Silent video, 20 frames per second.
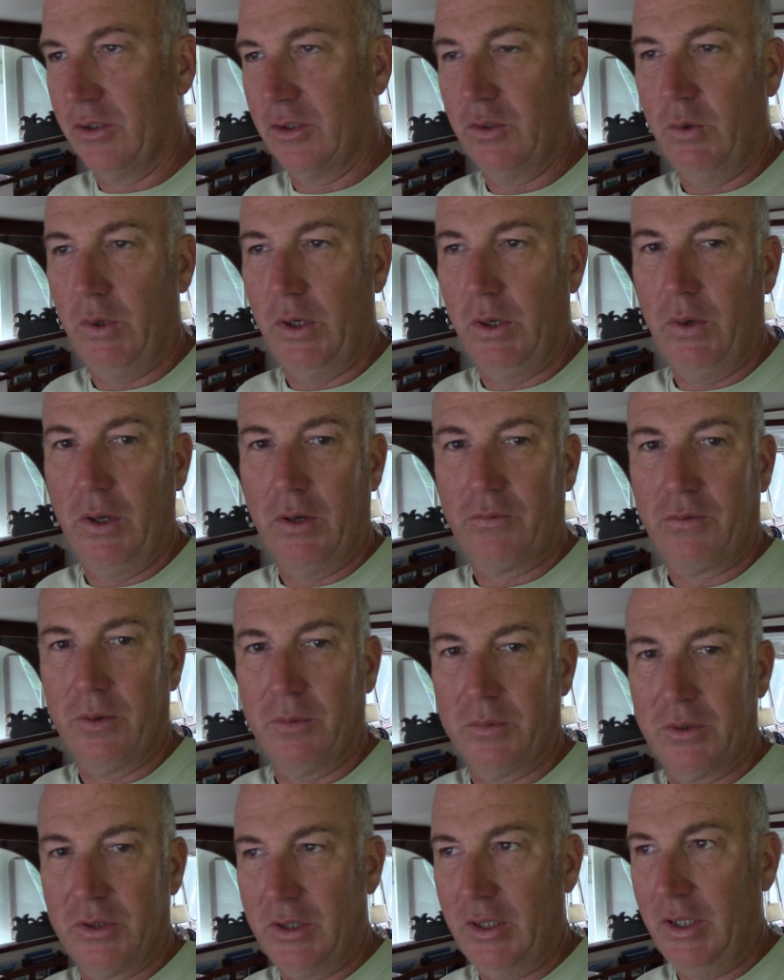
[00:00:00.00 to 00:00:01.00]
So we went
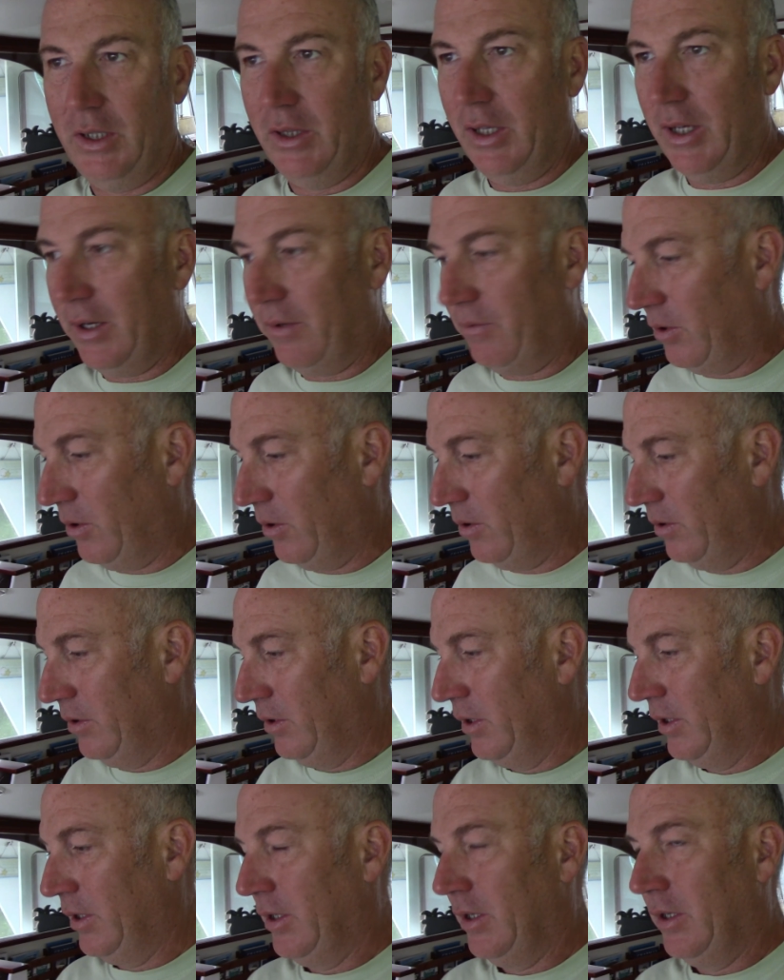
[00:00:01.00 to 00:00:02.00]
from sea level
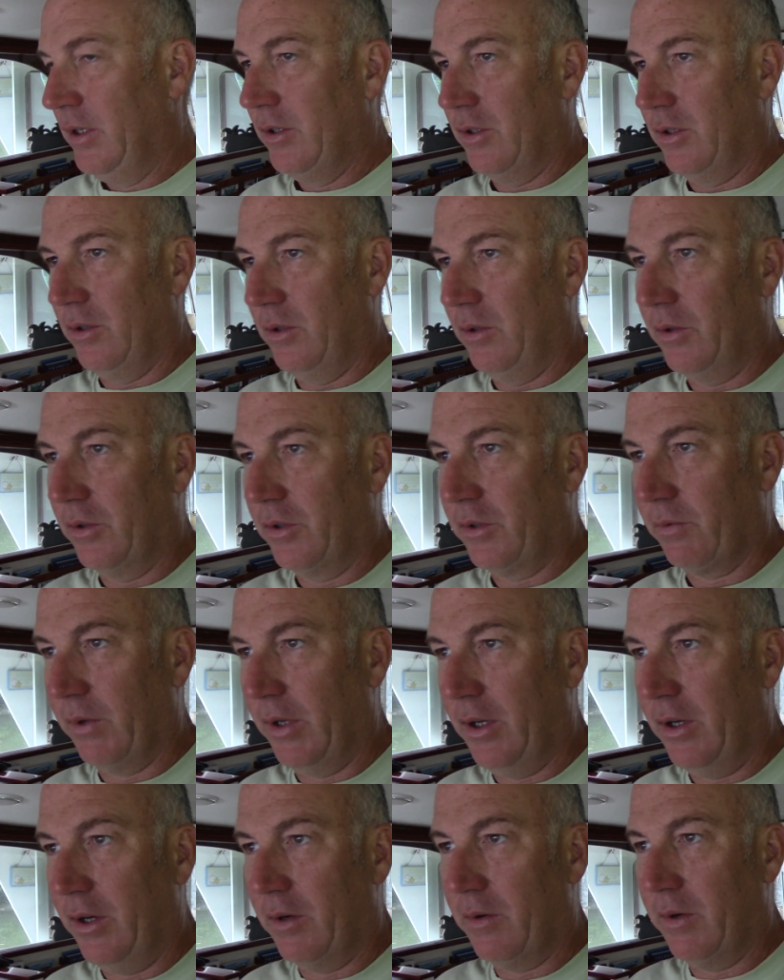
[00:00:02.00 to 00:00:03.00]
to
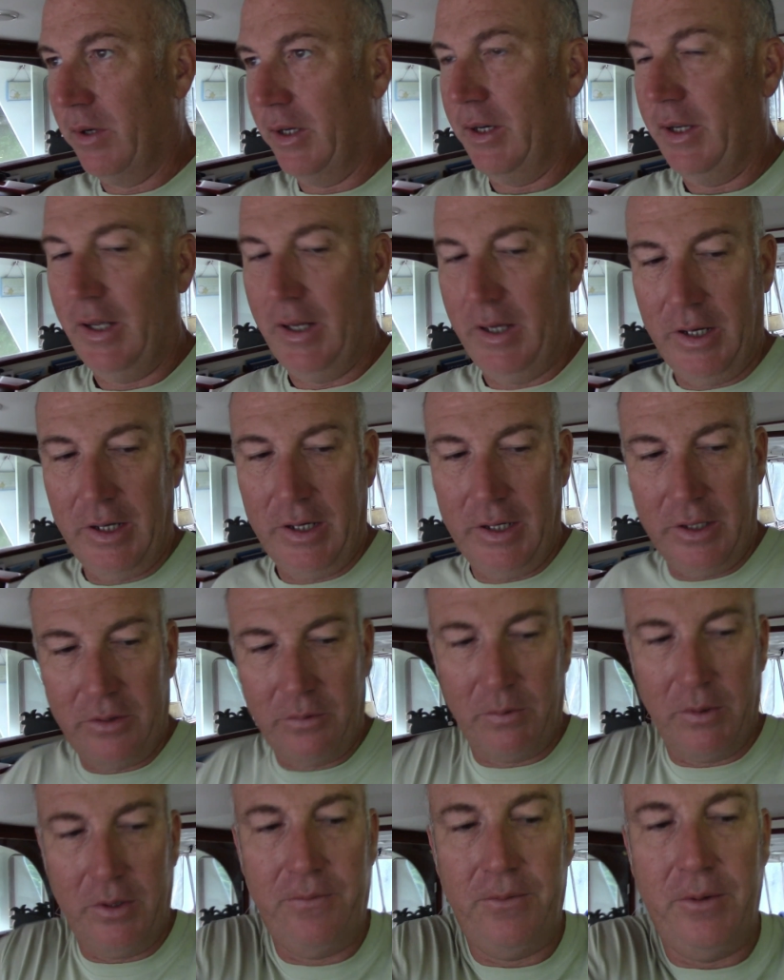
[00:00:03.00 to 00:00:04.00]

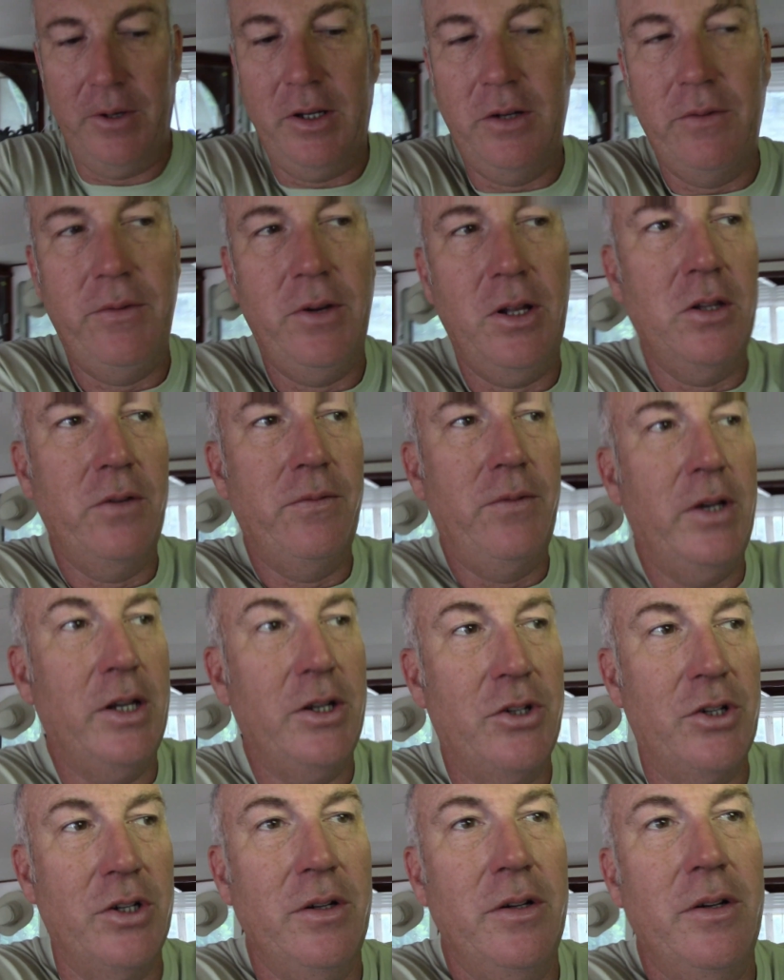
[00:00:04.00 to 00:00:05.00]
383 feet of elevation.